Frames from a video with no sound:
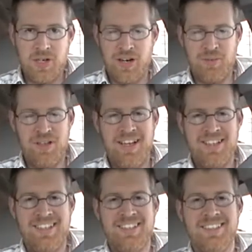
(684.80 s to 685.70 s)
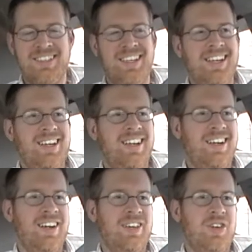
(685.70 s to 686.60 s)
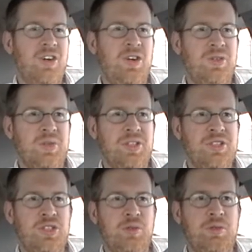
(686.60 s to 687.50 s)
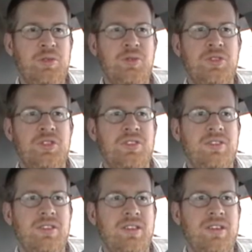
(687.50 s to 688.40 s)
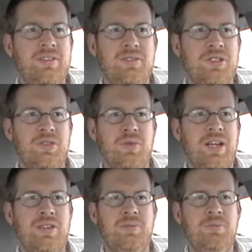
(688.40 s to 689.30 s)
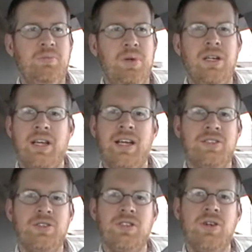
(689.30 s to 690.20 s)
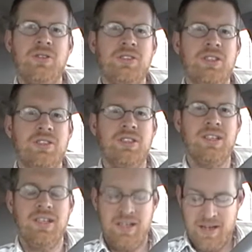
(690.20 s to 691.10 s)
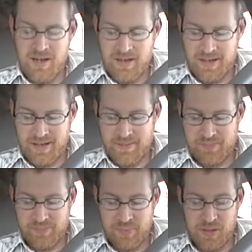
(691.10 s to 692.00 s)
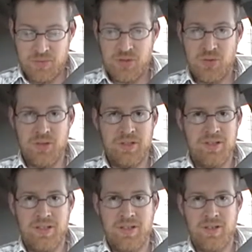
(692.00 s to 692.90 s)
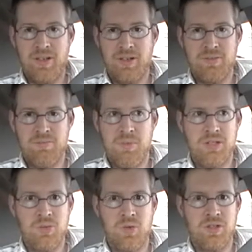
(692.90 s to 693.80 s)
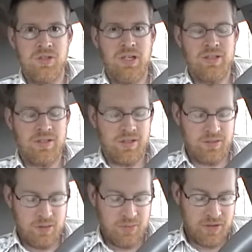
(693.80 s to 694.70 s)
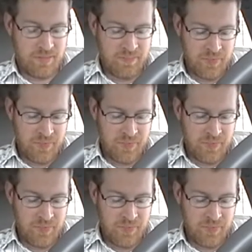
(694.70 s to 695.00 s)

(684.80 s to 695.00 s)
terrible ideas. Uh, they're all really stupid mutants, just random butt cancer jokes, essentially. Um, but I'm sure that there are much worse that you guys could all come up with.